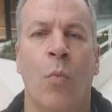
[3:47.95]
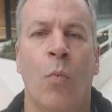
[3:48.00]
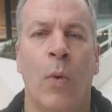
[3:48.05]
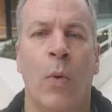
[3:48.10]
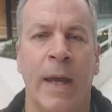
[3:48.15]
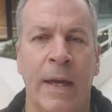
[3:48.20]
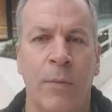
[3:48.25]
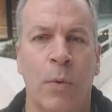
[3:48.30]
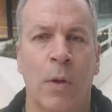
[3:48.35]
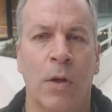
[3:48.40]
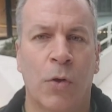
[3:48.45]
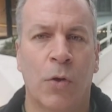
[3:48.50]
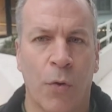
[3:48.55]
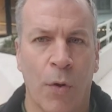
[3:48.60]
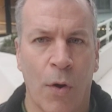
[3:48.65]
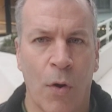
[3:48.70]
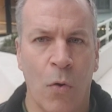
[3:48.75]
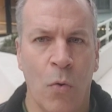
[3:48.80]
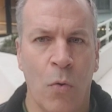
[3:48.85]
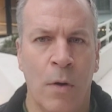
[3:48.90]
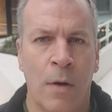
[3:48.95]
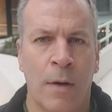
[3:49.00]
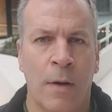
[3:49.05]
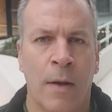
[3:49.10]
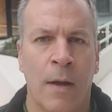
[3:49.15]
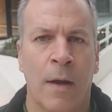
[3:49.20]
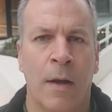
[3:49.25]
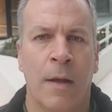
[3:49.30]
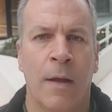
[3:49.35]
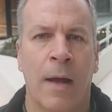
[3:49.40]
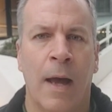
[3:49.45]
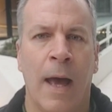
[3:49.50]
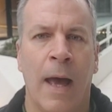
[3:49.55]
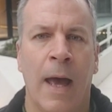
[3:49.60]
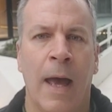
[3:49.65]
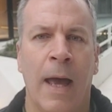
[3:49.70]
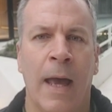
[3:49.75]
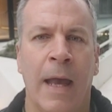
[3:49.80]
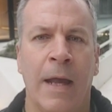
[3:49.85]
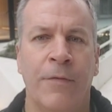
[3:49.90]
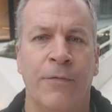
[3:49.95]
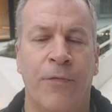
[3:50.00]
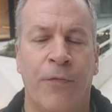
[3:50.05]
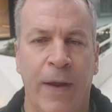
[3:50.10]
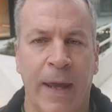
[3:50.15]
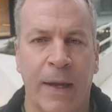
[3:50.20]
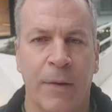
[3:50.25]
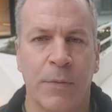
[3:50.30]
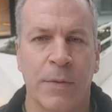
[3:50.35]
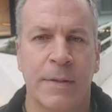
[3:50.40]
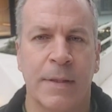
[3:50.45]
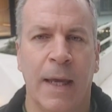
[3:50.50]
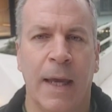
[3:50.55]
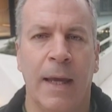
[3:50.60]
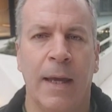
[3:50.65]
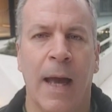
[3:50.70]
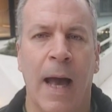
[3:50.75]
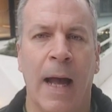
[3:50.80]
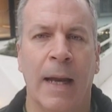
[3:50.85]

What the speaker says: we will grow in frequency